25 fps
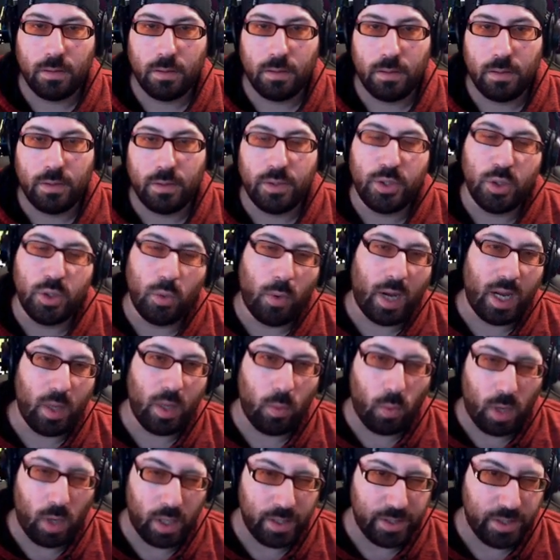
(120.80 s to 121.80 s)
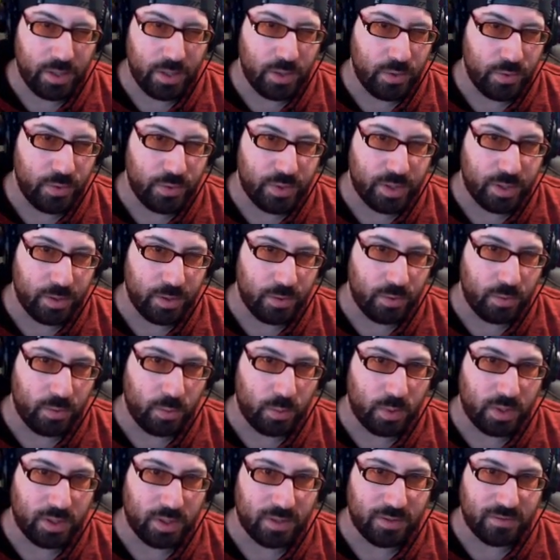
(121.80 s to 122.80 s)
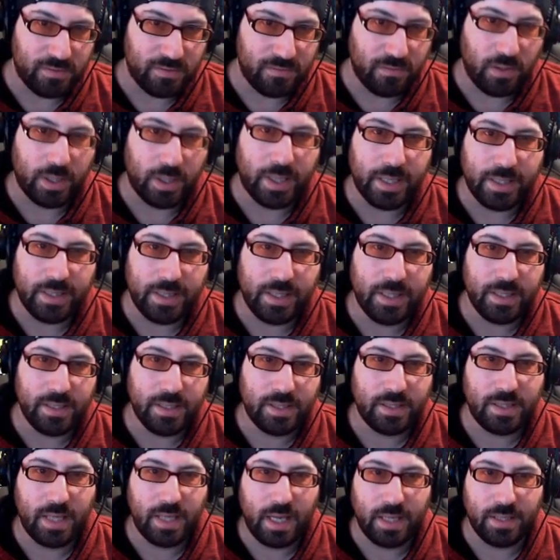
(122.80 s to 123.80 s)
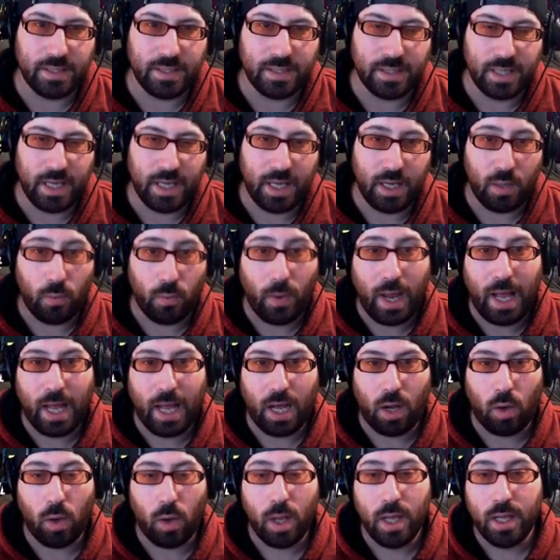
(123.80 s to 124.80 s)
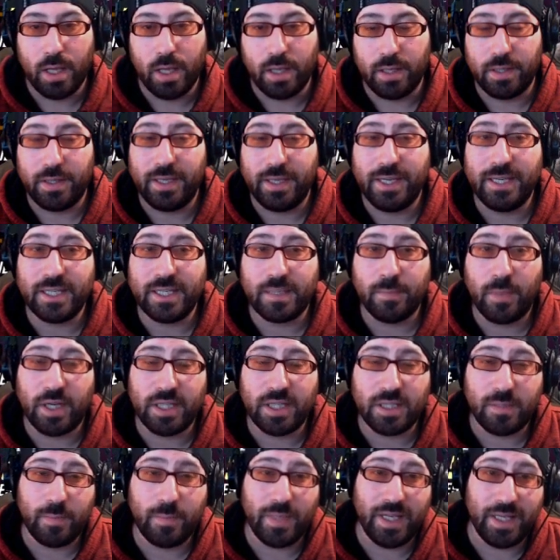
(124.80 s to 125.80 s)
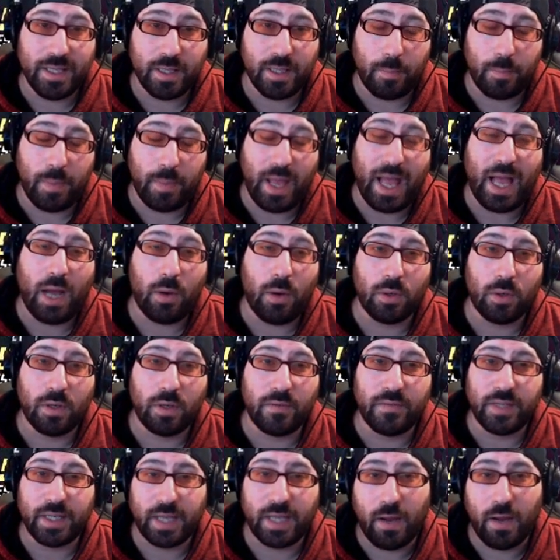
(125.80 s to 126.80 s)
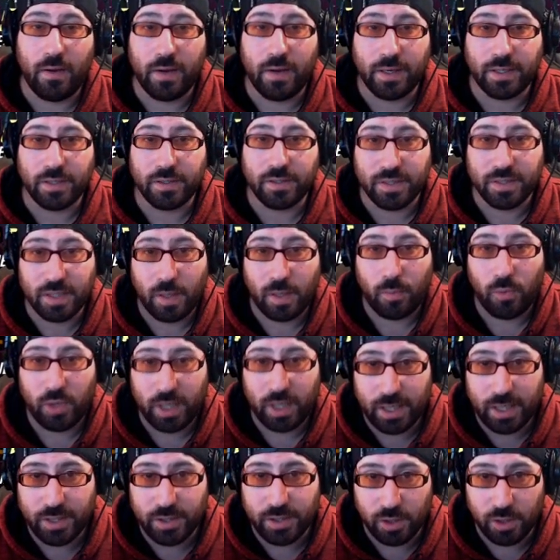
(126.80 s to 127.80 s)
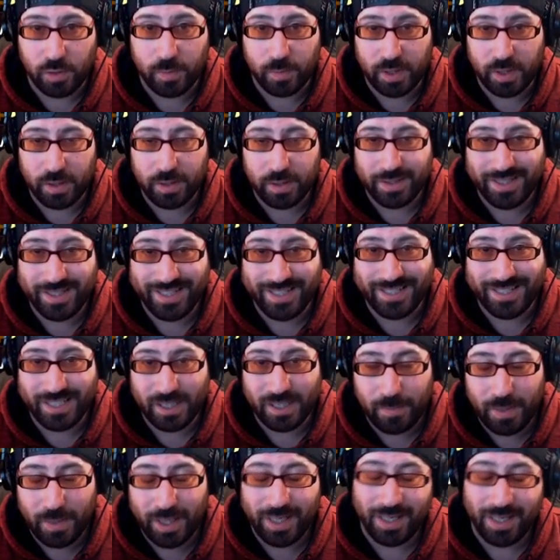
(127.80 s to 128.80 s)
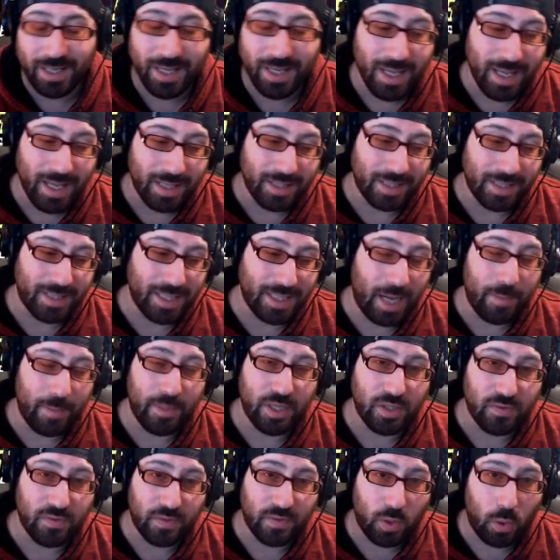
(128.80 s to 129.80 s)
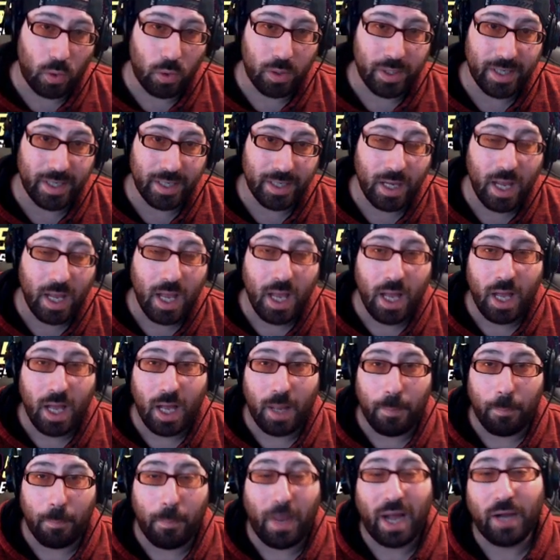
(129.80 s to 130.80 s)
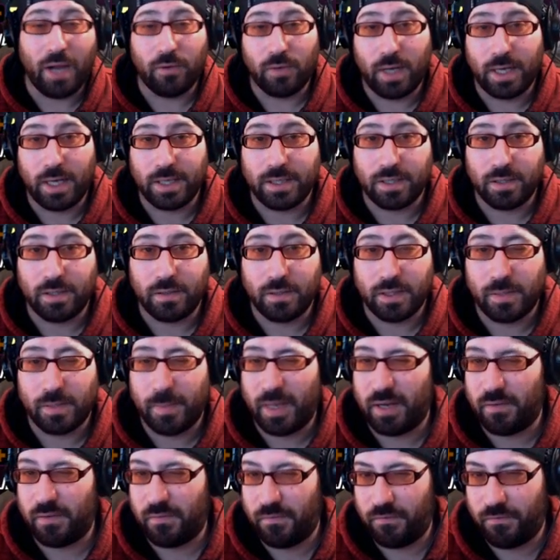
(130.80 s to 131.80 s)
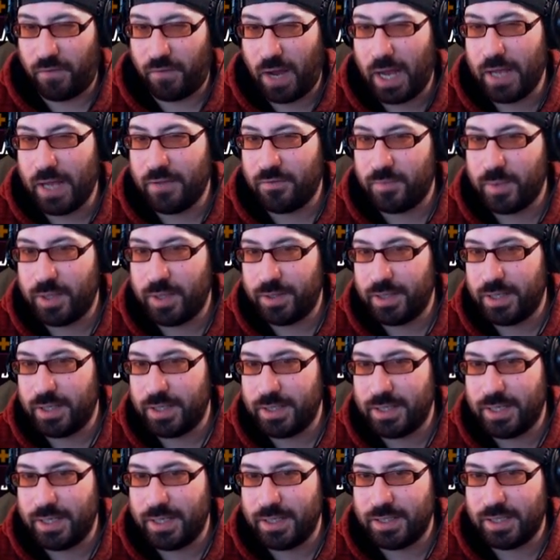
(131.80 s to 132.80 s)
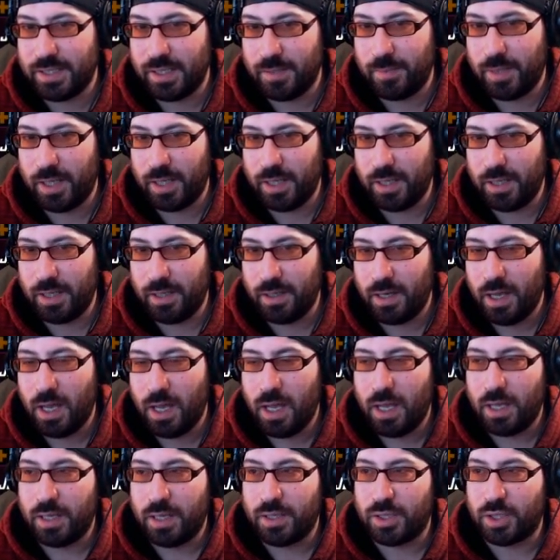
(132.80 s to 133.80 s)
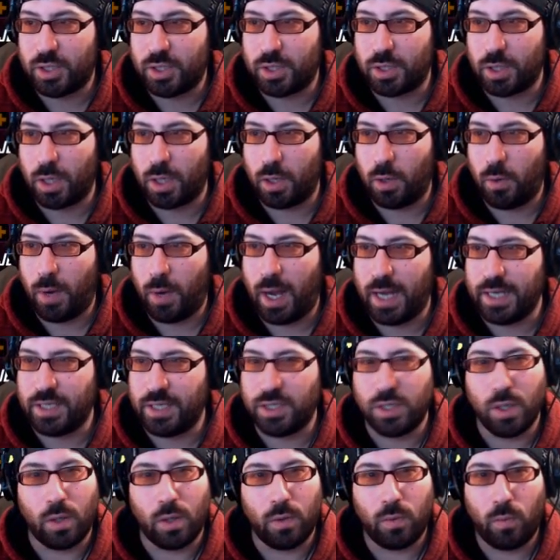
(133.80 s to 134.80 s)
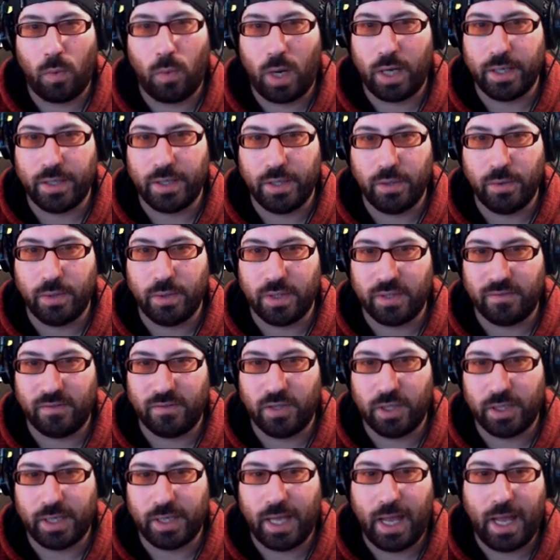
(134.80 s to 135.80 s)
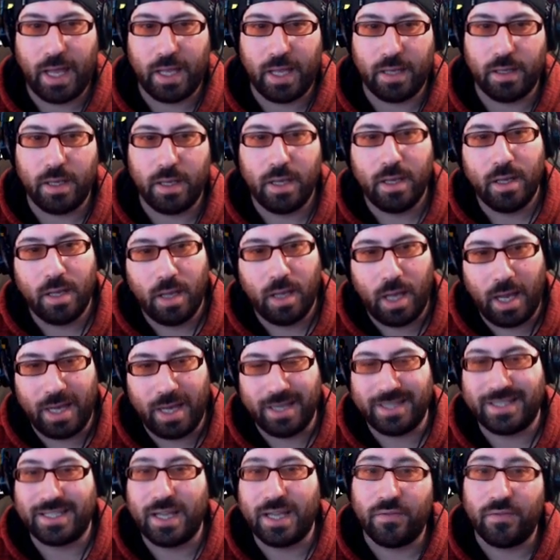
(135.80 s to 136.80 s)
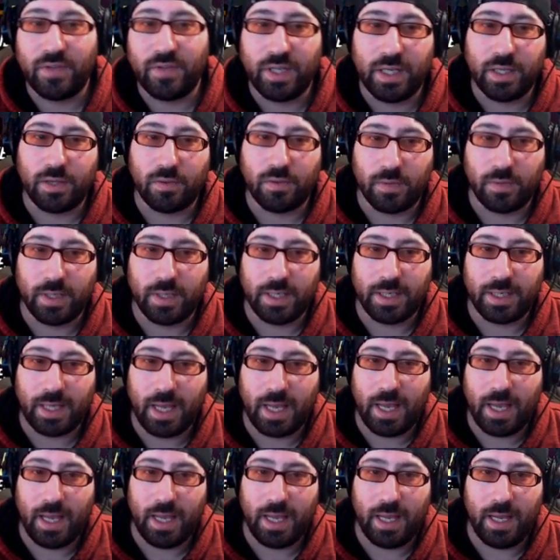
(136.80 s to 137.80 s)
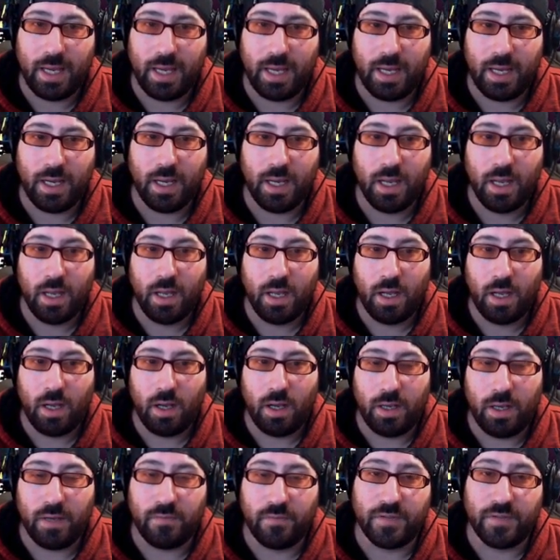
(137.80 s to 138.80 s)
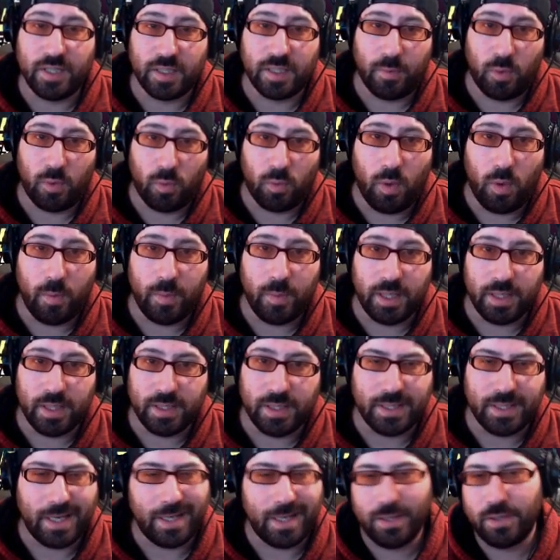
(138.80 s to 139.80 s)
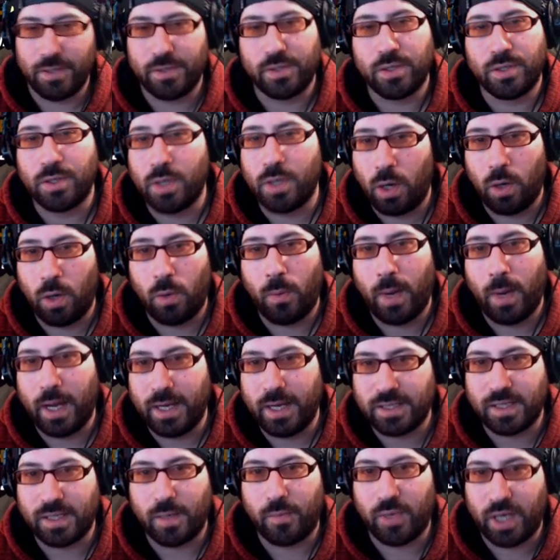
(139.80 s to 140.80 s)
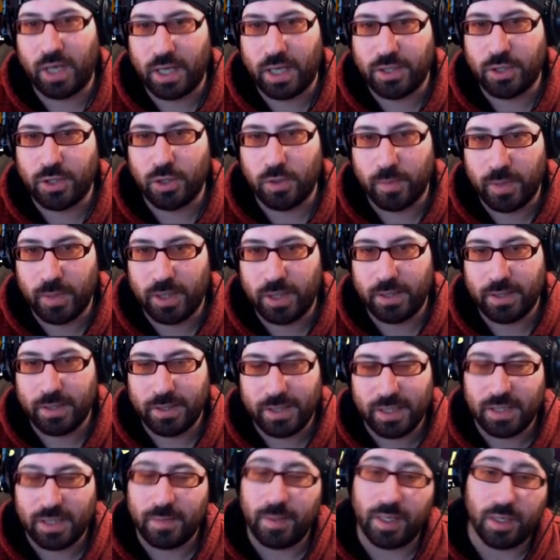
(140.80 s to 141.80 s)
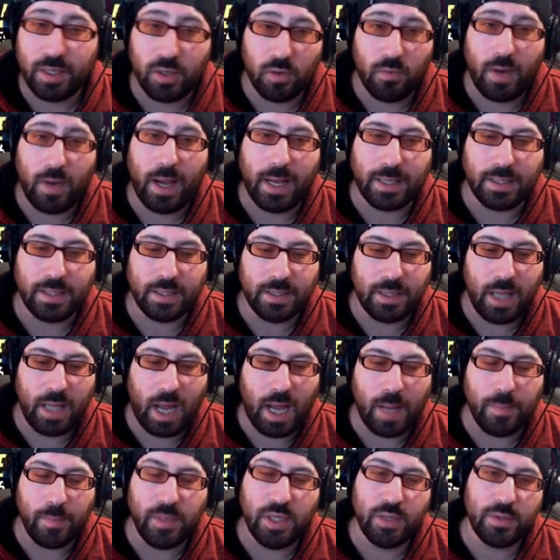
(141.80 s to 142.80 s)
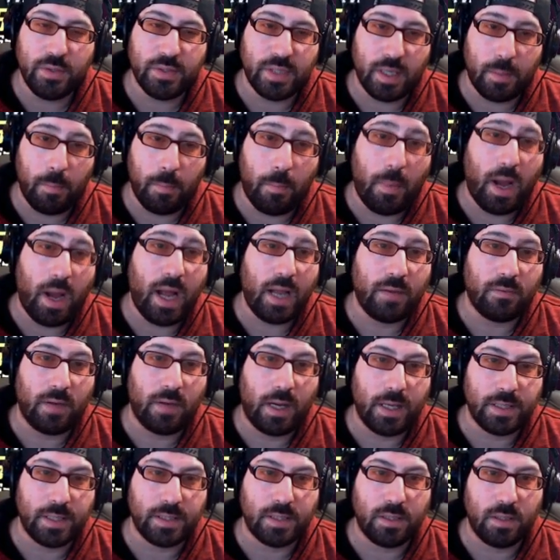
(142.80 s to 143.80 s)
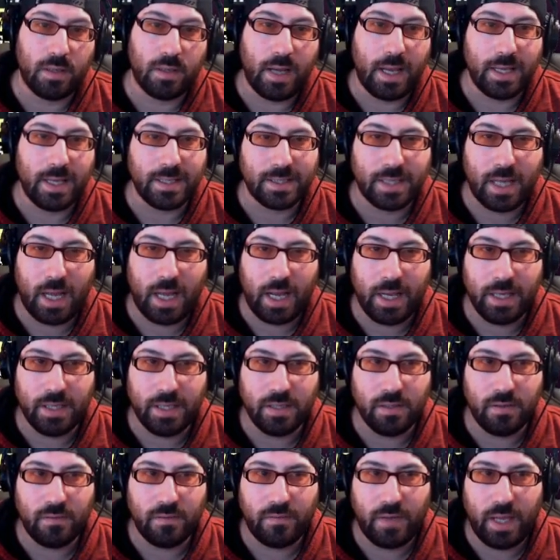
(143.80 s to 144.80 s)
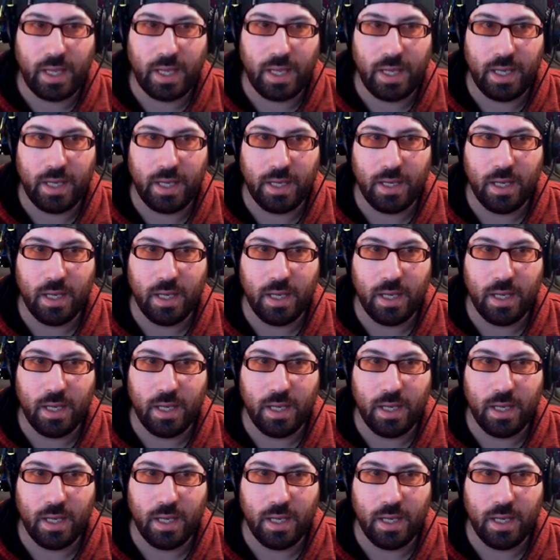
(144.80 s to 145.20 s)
do I want you to look at this and say, wow, these must be the power of the character someone at two million T C P. At the time of this recording, my roster is about five million T C P, so I don't want you to look at a seventy-three K Invisible Woman and say, there's no way someone at two million T C P. Correct. I'm using my roster as kind of a